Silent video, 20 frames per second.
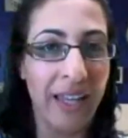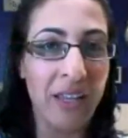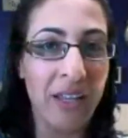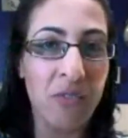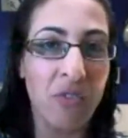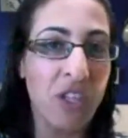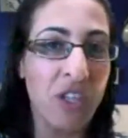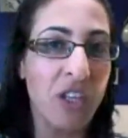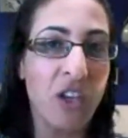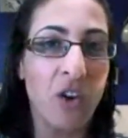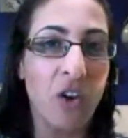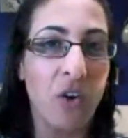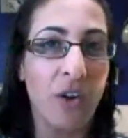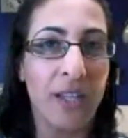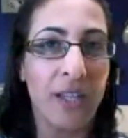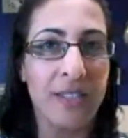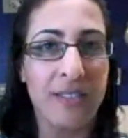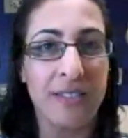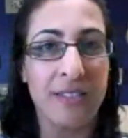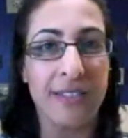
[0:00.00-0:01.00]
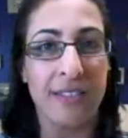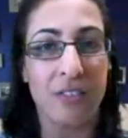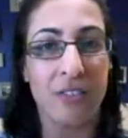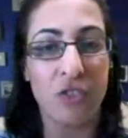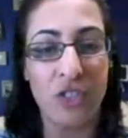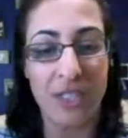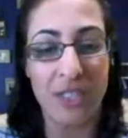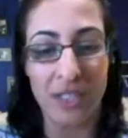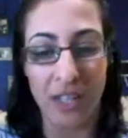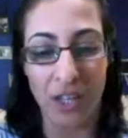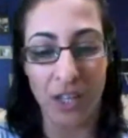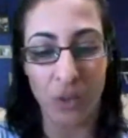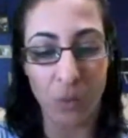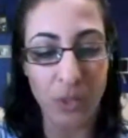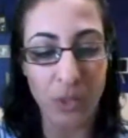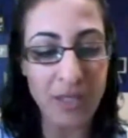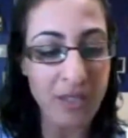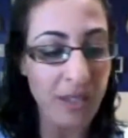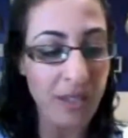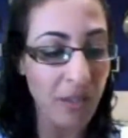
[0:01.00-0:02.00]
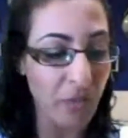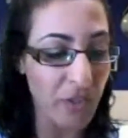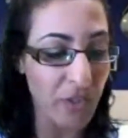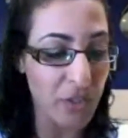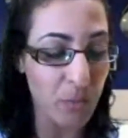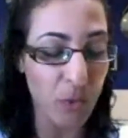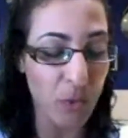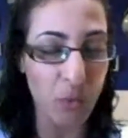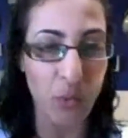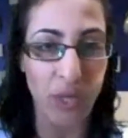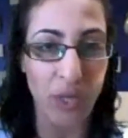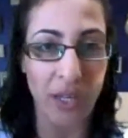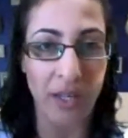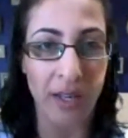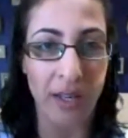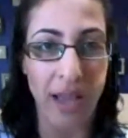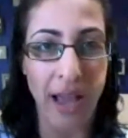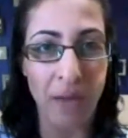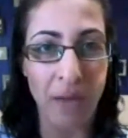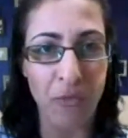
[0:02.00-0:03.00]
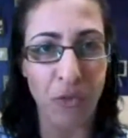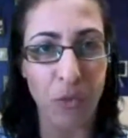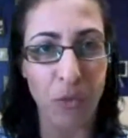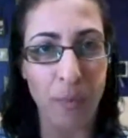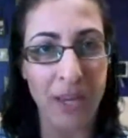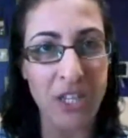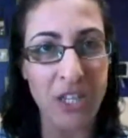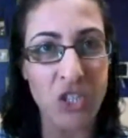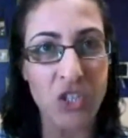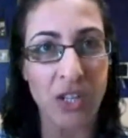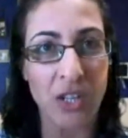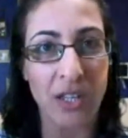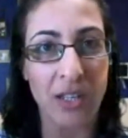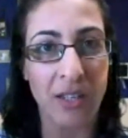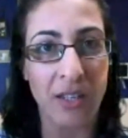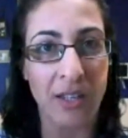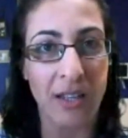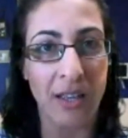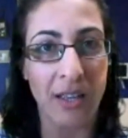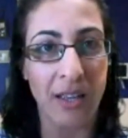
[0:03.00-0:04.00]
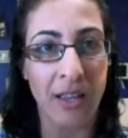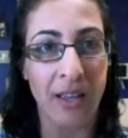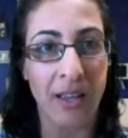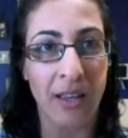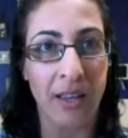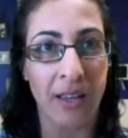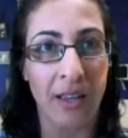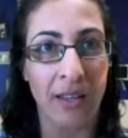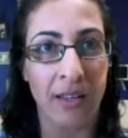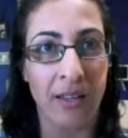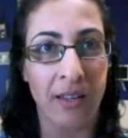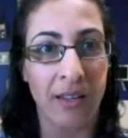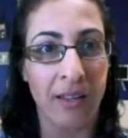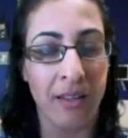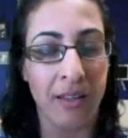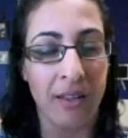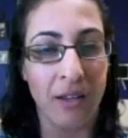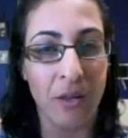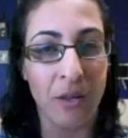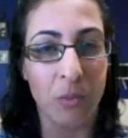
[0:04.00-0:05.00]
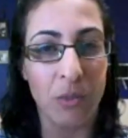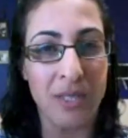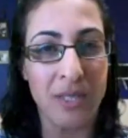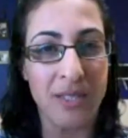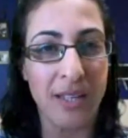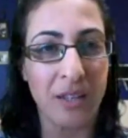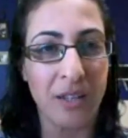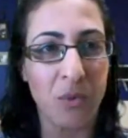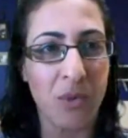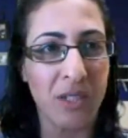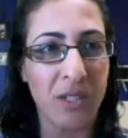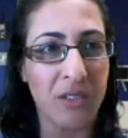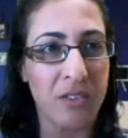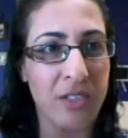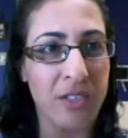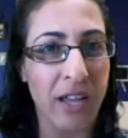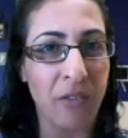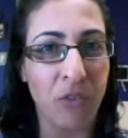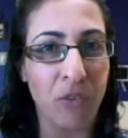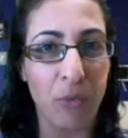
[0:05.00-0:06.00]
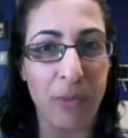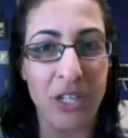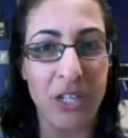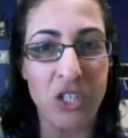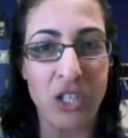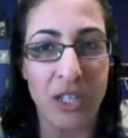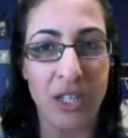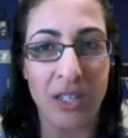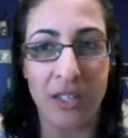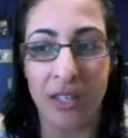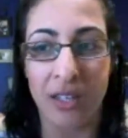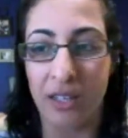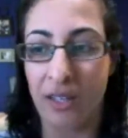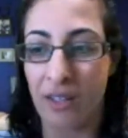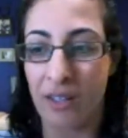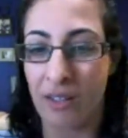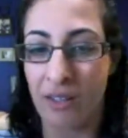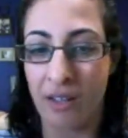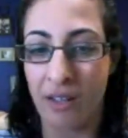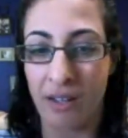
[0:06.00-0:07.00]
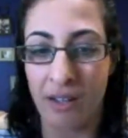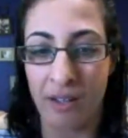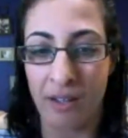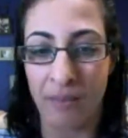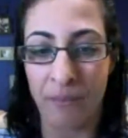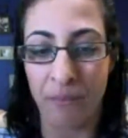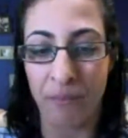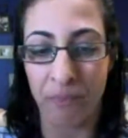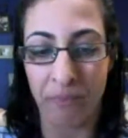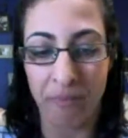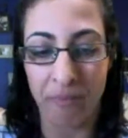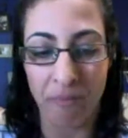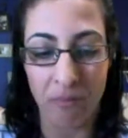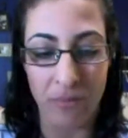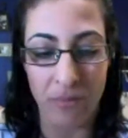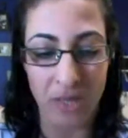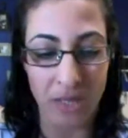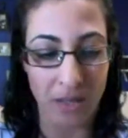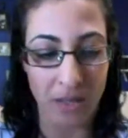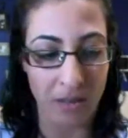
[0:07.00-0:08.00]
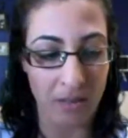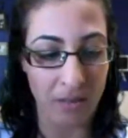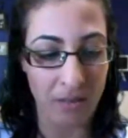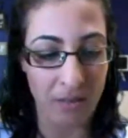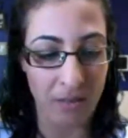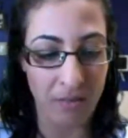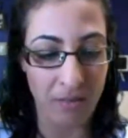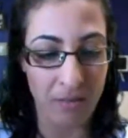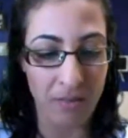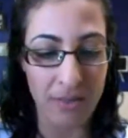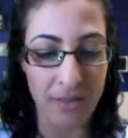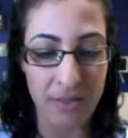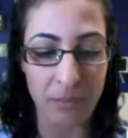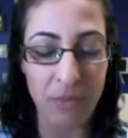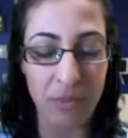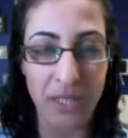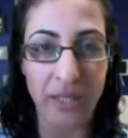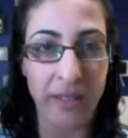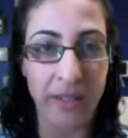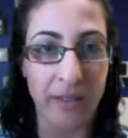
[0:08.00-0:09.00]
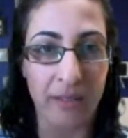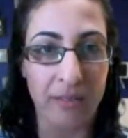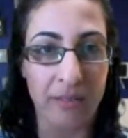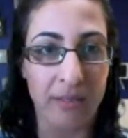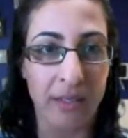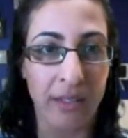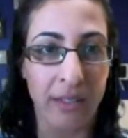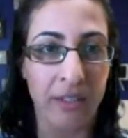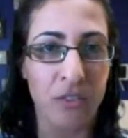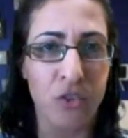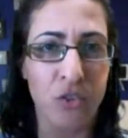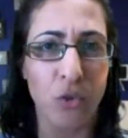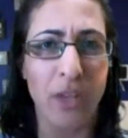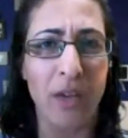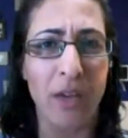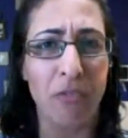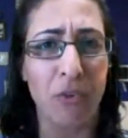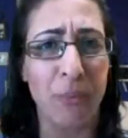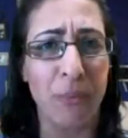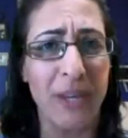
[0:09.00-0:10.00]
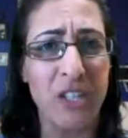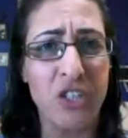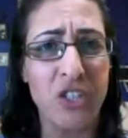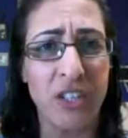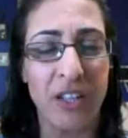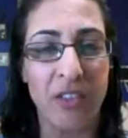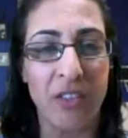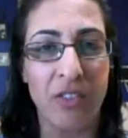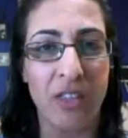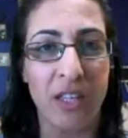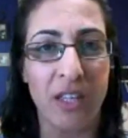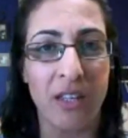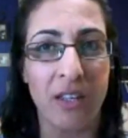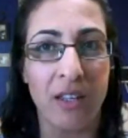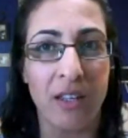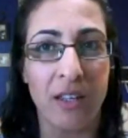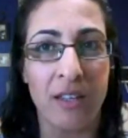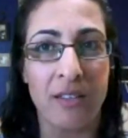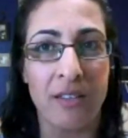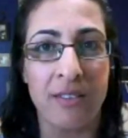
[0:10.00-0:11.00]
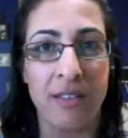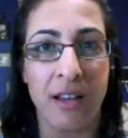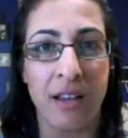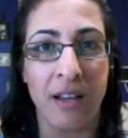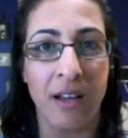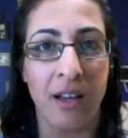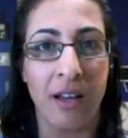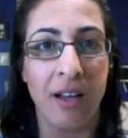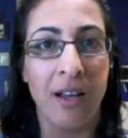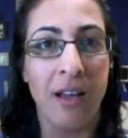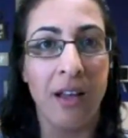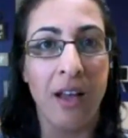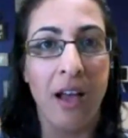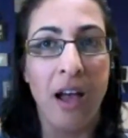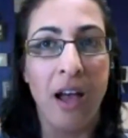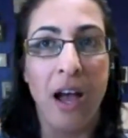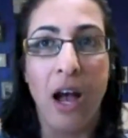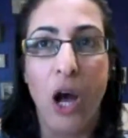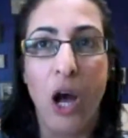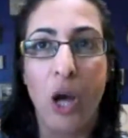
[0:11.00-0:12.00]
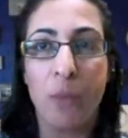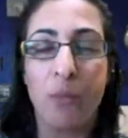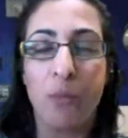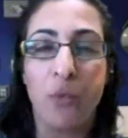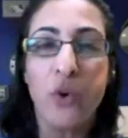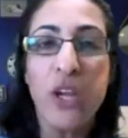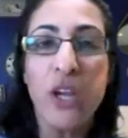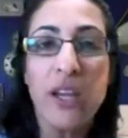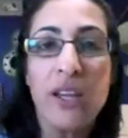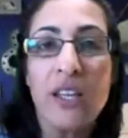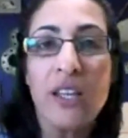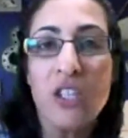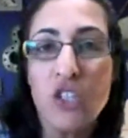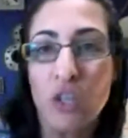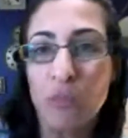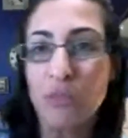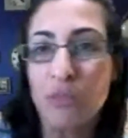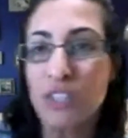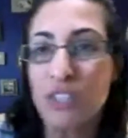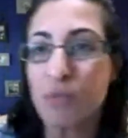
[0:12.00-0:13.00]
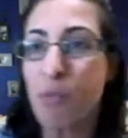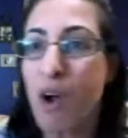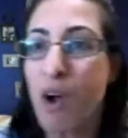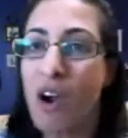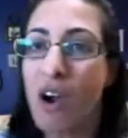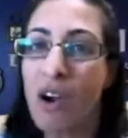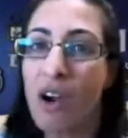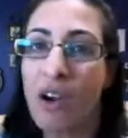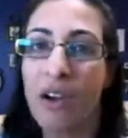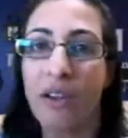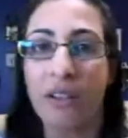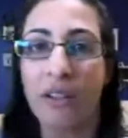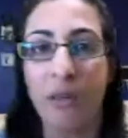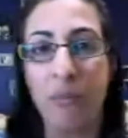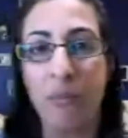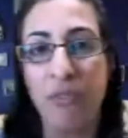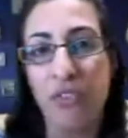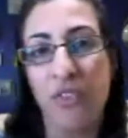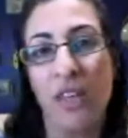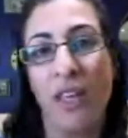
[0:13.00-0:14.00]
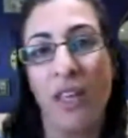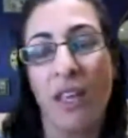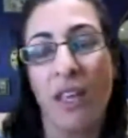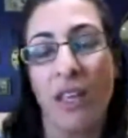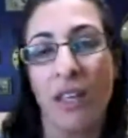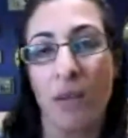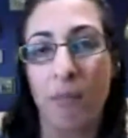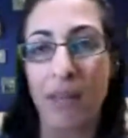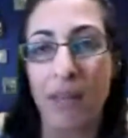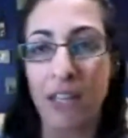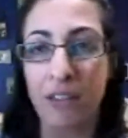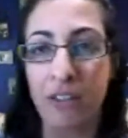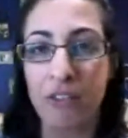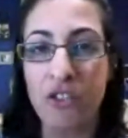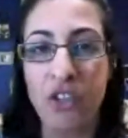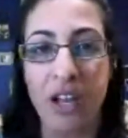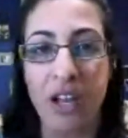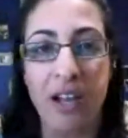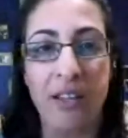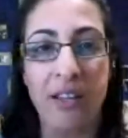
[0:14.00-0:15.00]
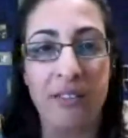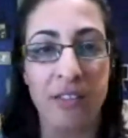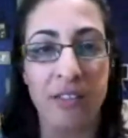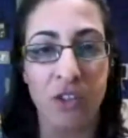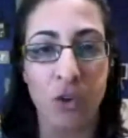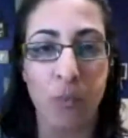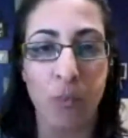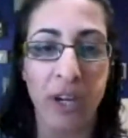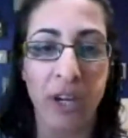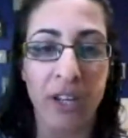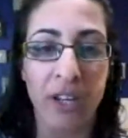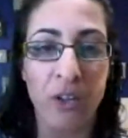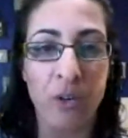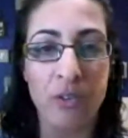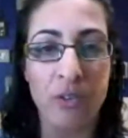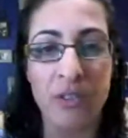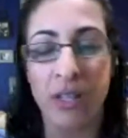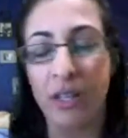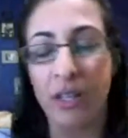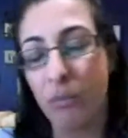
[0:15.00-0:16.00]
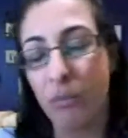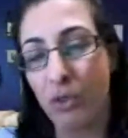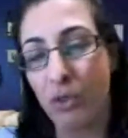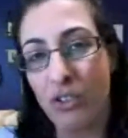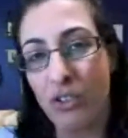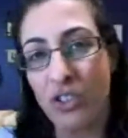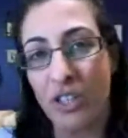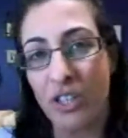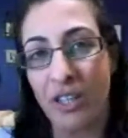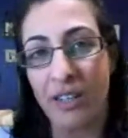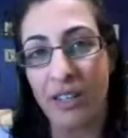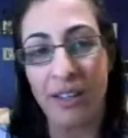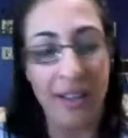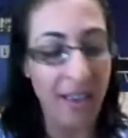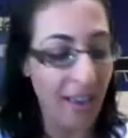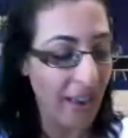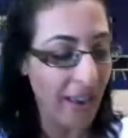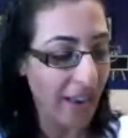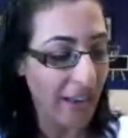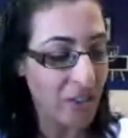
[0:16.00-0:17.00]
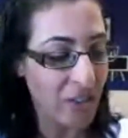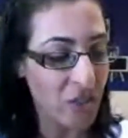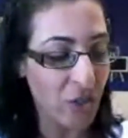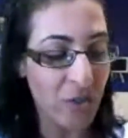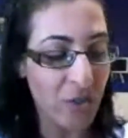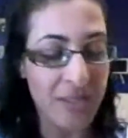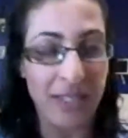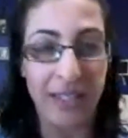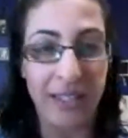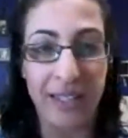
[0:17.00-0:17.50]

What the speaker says: video, and she said, what's the difference between affirmation and what's the other one? There's affirmation and something else. Like, so the affirmation, I think, is I'm rich, I'm smart, I'm thin, I'm energized, and your brain goes like bullshit. And she goes like,